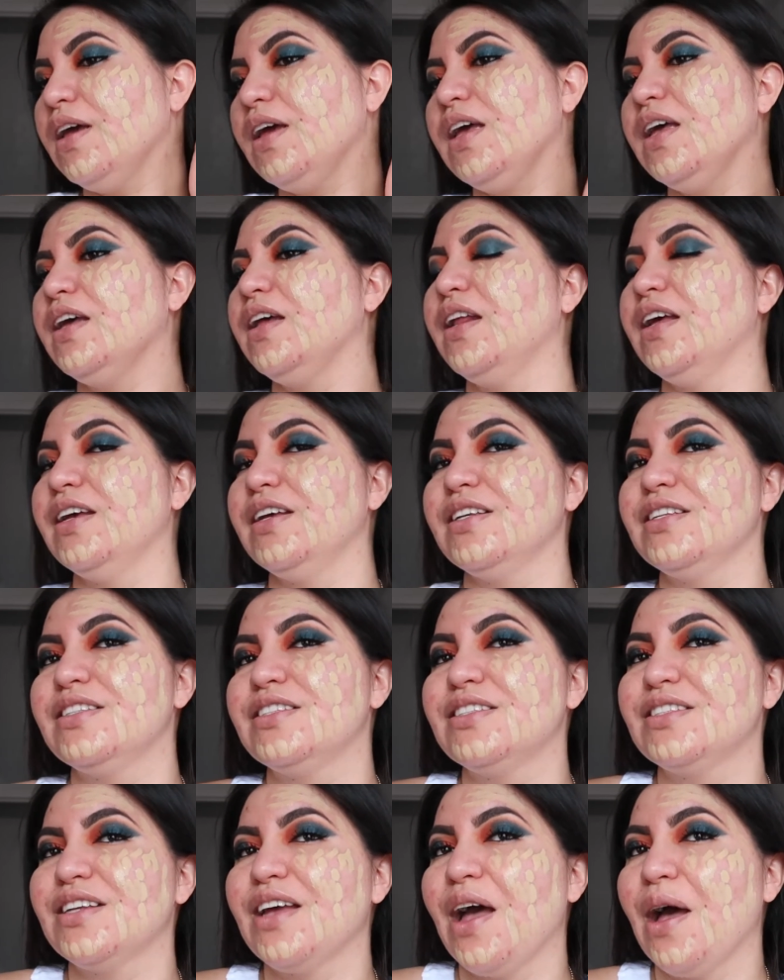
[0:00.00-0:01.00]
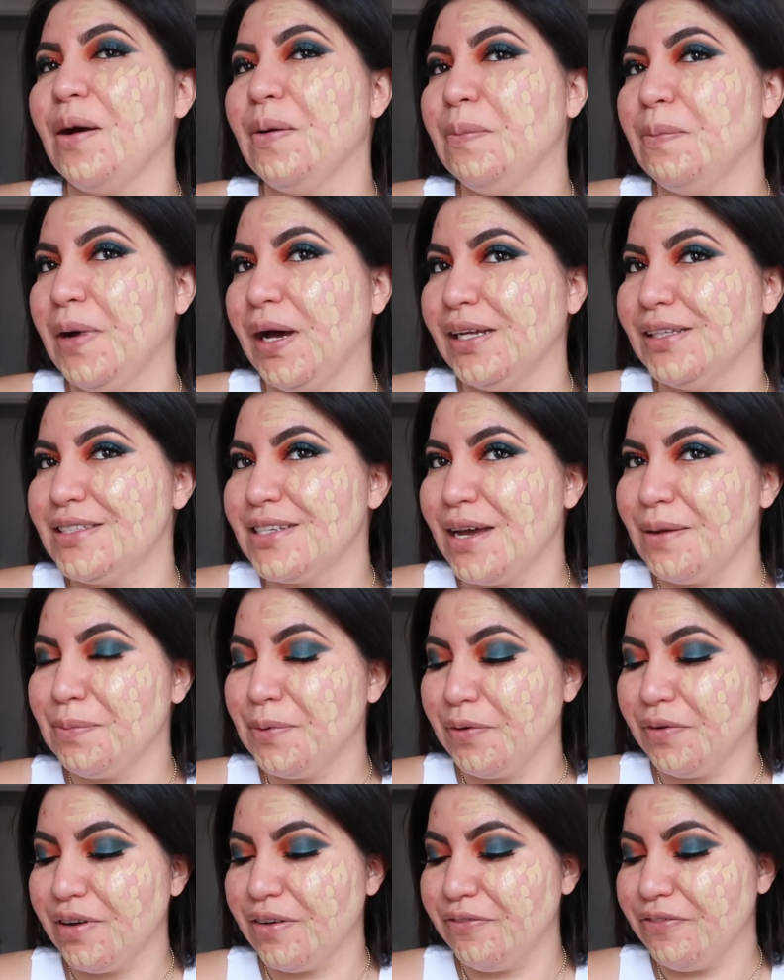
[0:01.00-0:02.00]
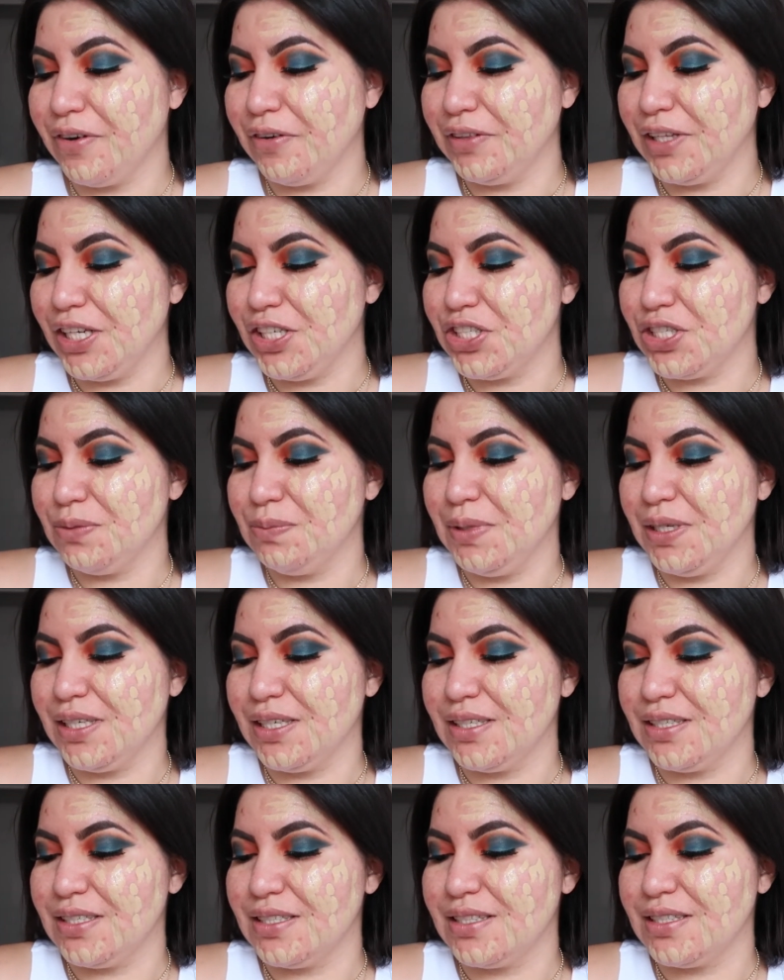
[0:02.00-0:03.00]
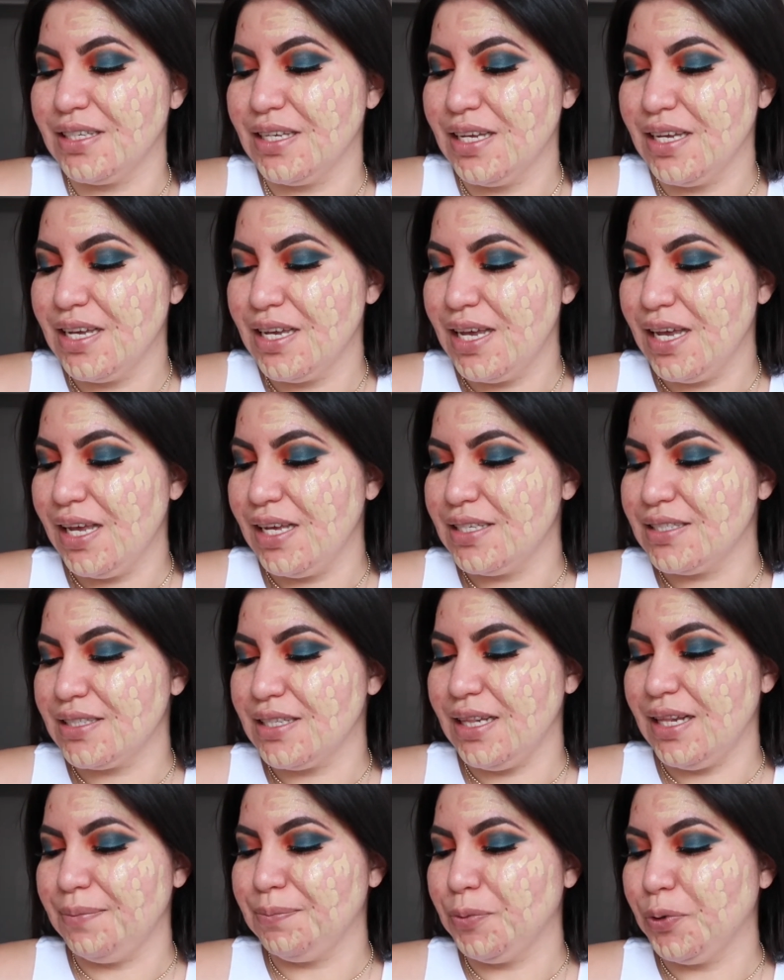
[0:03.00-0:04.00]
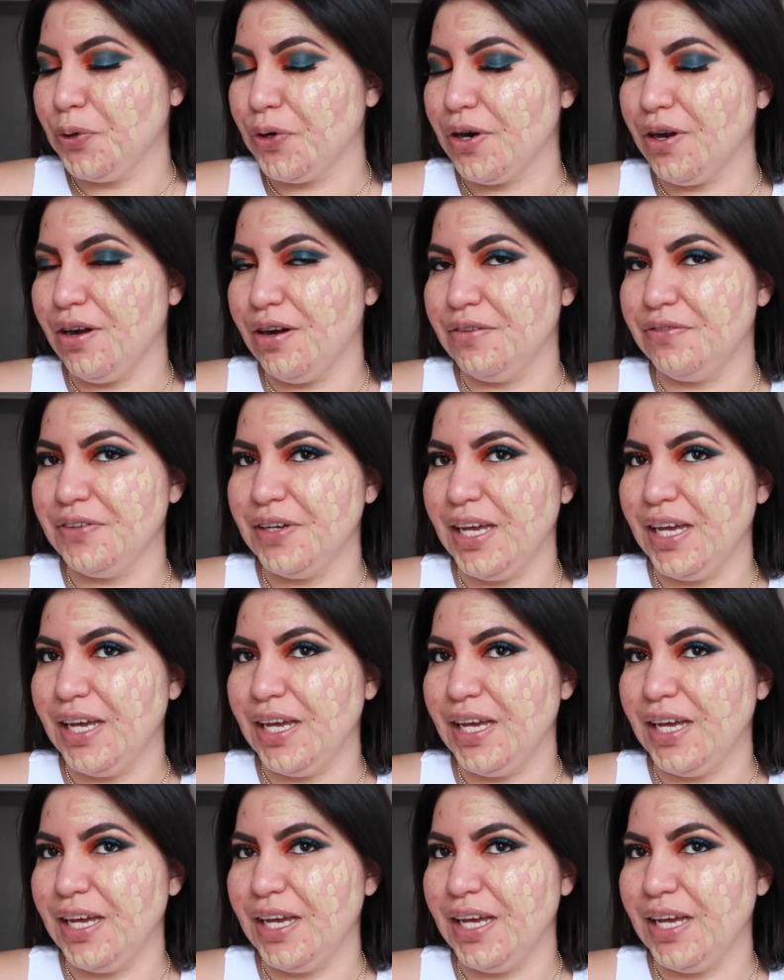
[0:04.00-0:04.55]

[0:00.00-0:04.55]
it is my type of foundation because it's more of